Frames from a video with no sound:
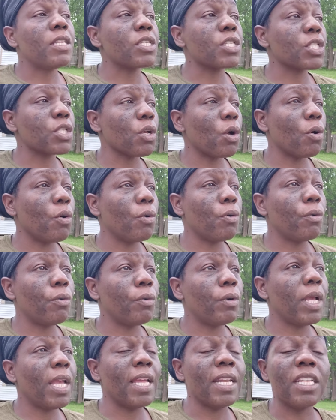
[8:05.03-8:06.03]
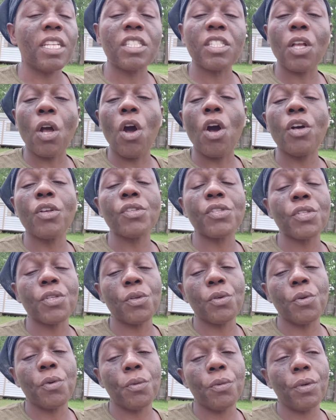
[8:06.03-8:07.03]
So, and it's
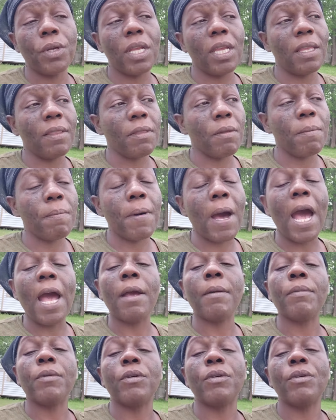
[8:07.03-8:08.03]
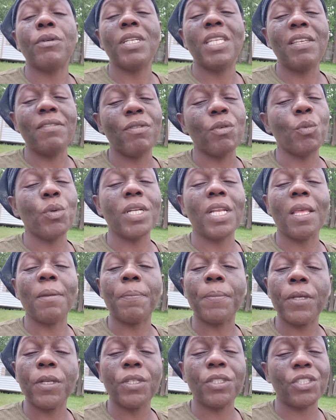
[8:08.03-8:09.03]
also in the Bible. Even when they
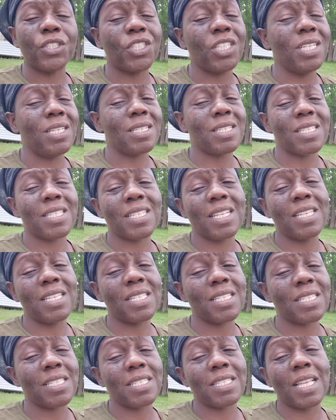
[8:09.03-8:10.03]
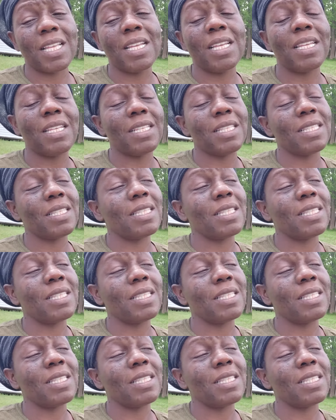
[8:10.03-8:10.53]
pierced Jesus, they they